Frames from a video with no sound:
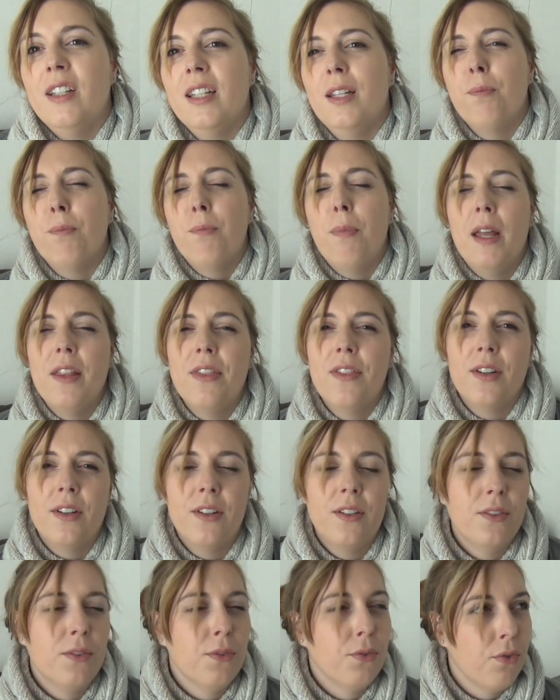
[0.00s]
with a
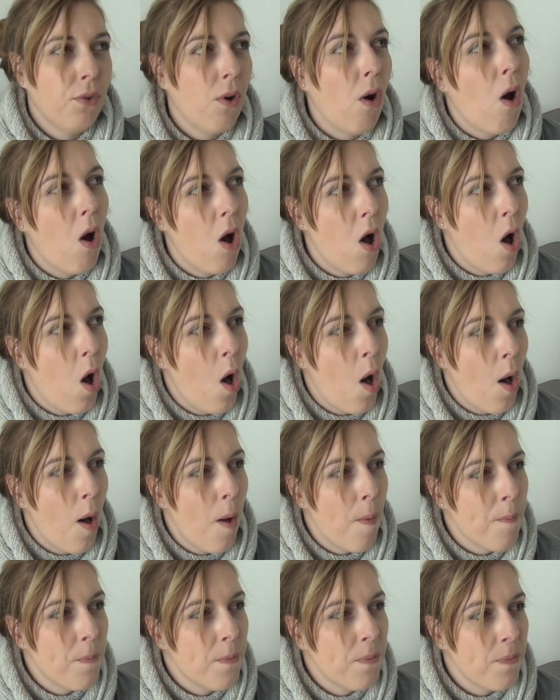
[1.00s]
pattern
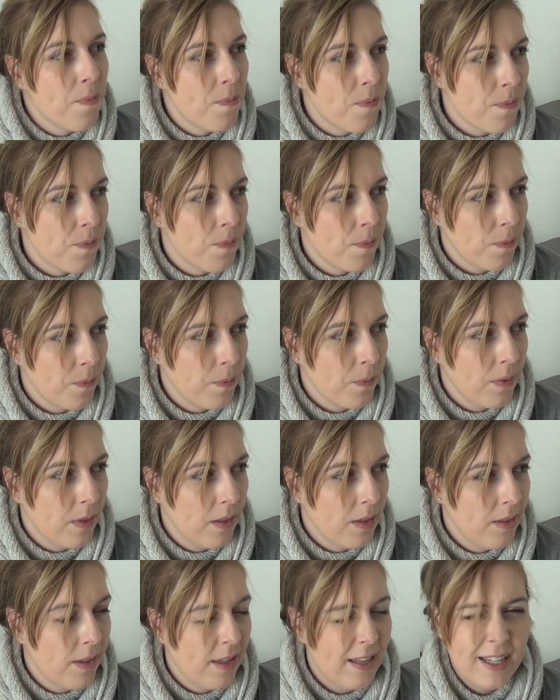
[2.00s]
from
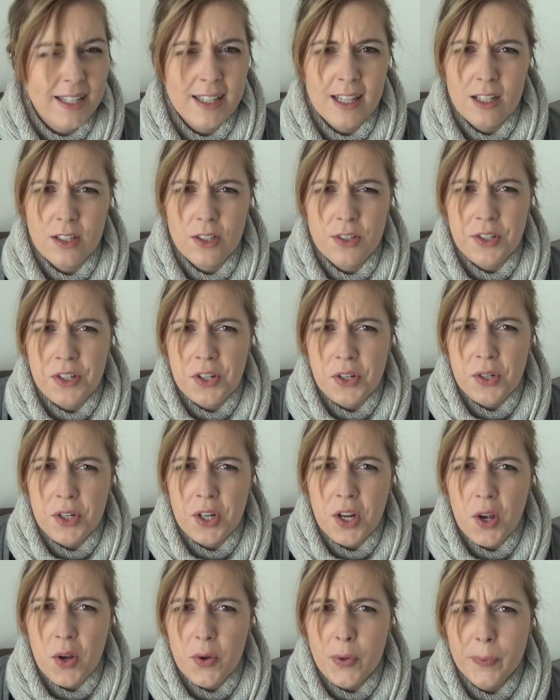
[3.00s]
the Littlest
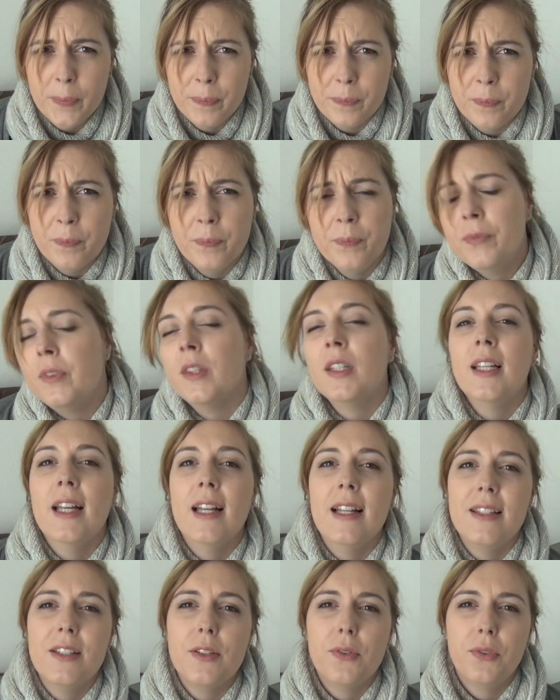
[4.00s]
Studio.
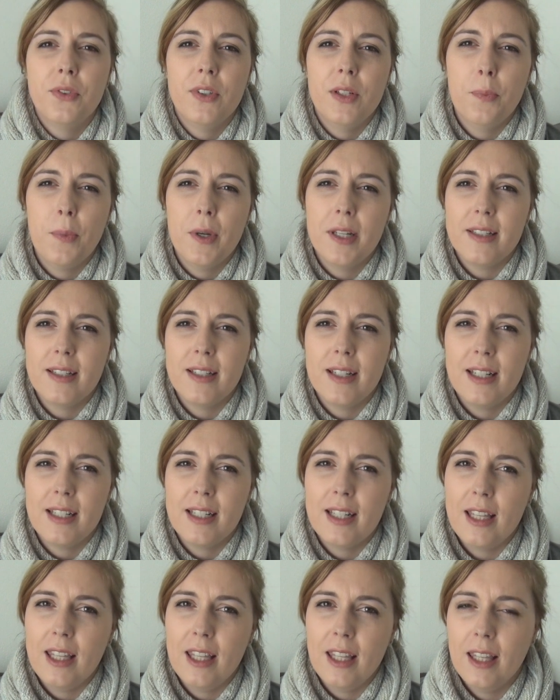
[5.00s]
It's a free pattern, I
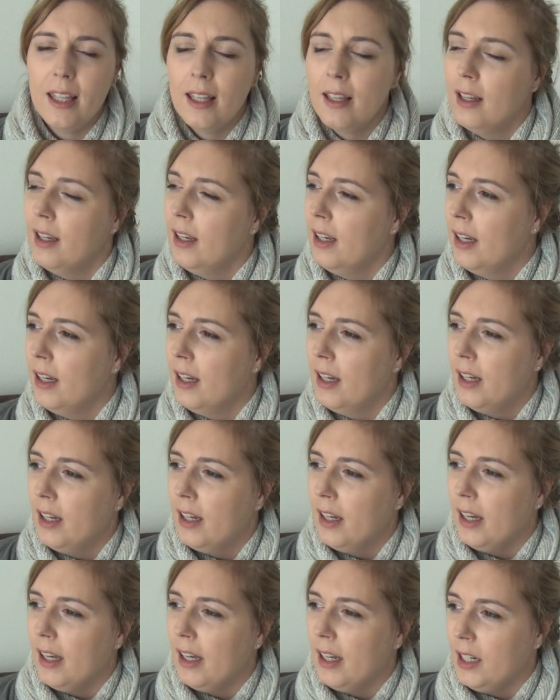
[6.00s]
think,
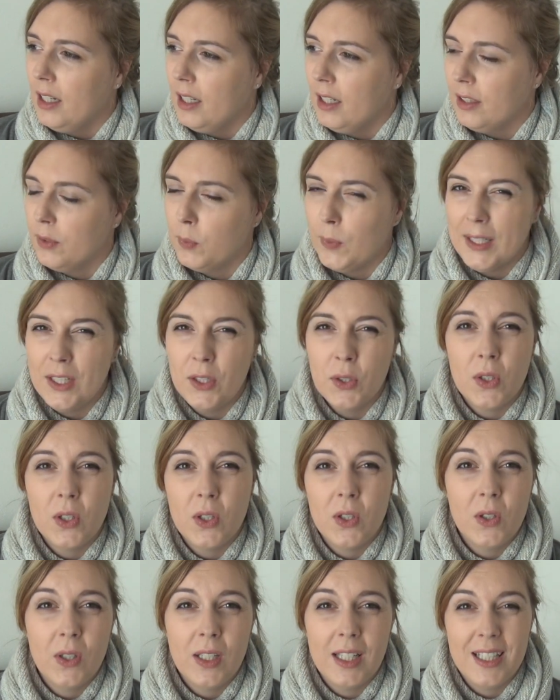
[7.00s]
and when you
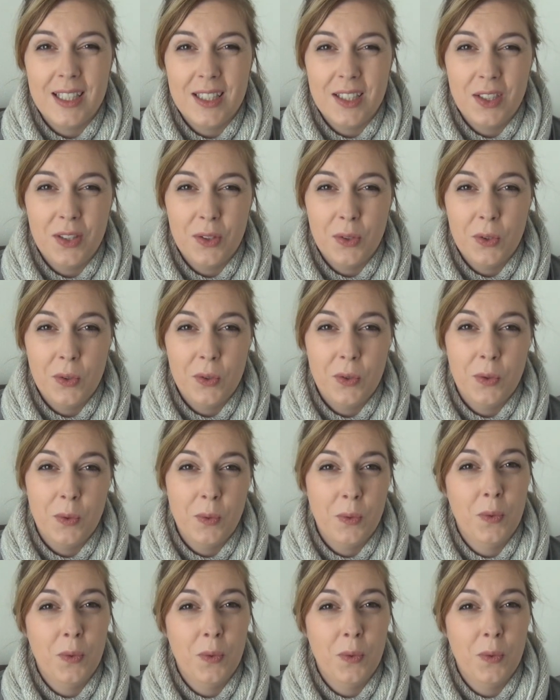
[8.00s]
Google it you